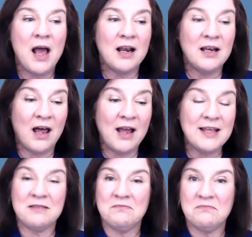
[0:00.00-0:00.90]

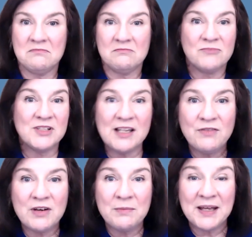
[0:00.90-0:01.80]
like
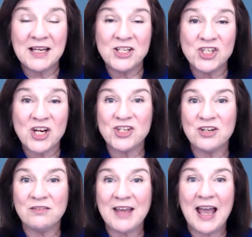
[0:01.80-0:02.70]
receiving a big injection
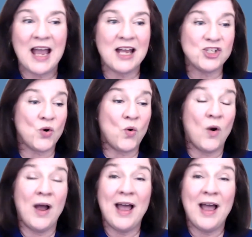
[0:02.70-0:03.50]
of cash or